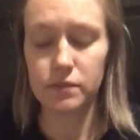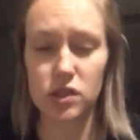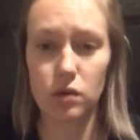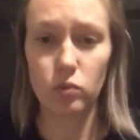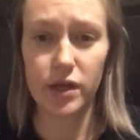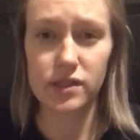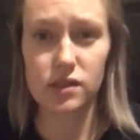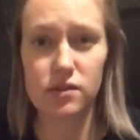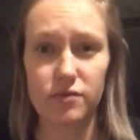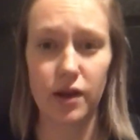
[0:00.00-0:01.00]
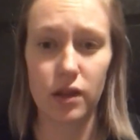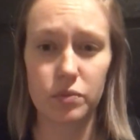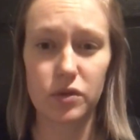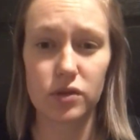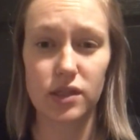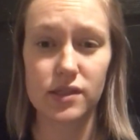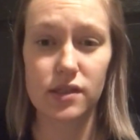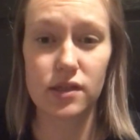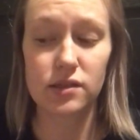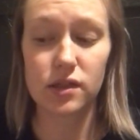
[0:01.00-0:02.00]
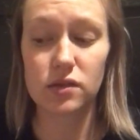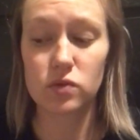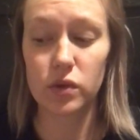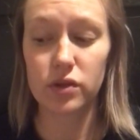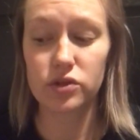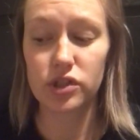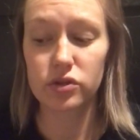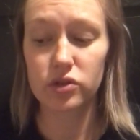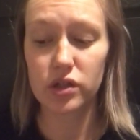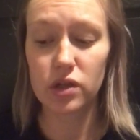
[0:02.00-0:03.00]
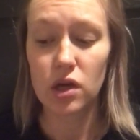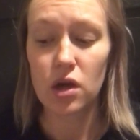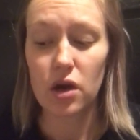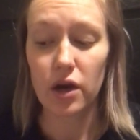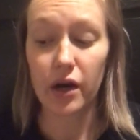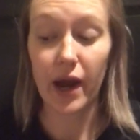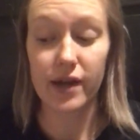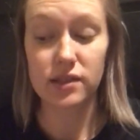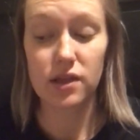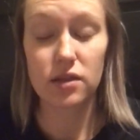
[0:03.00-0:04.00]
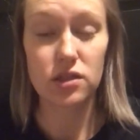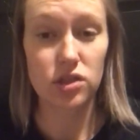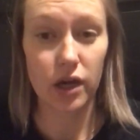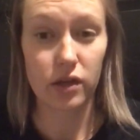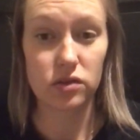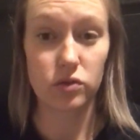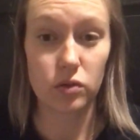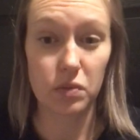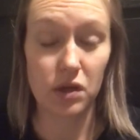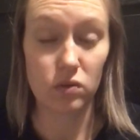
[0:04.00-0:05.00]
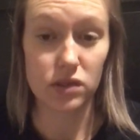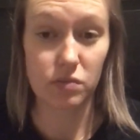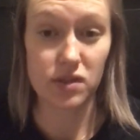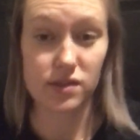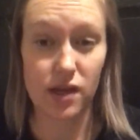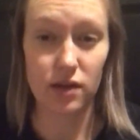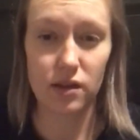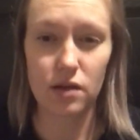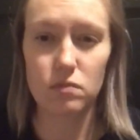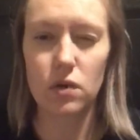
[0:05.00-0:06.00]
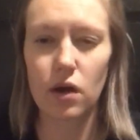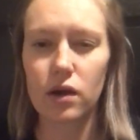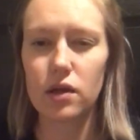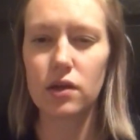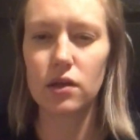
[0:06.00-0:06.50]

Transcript: Some ways to develop good listening skills with your children are asking the child to repeat what's been said to them, not in